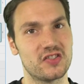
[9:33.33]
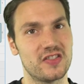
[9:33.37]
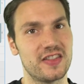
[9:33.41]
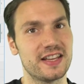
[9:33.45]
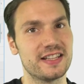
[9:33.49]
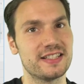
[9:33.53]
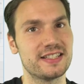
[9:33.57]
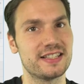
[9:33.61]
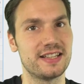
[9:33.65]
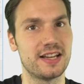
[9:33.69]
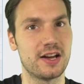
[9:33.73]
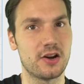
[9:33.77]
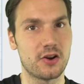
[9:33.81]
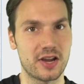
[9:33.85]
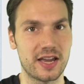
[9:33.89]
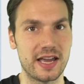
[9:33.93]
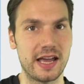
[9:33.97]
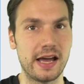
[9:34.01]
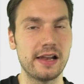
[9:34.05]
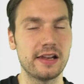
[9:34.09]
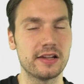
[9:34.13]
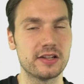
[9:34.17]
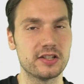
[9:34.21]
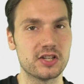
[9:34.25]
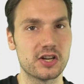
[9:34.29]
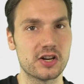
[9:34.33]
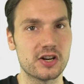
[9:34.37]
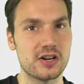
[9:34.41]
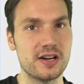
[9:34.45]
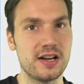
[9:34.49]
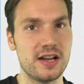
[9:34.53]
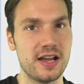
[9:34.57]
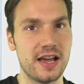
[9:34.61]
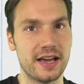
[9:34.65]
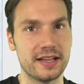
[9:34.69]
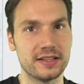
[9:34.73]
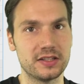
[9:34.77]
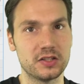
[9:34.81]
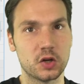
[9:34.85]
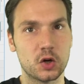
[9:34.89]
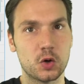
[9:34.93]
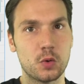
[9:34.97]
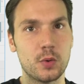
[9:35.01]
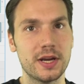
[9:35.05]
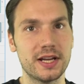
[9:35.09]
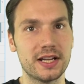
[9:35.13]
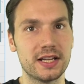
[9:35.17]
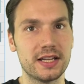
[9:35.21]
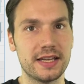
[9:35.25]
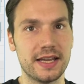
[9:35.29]
things in our calendar and to
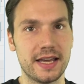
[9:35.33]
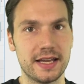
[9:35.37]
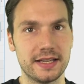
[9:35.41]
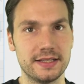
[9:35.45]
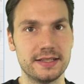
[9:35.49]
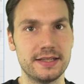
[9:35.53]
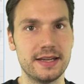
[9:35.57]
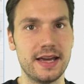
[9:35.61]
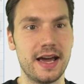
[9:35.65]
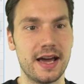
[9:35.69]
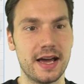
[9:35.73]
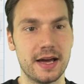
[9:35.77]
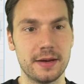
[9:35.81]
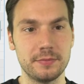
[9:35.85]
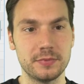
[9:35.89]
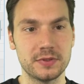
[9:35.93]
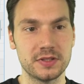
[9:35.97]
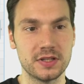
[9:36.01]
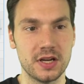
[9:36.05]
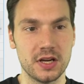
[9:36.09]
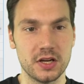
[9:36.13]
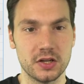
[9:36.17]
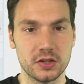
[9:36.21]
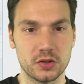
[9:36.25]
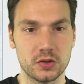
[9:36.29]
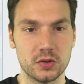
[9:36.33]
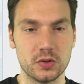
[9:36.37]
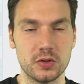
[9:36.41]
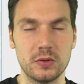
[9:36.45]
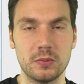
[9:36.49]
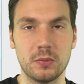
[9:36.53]
quickly adapt to,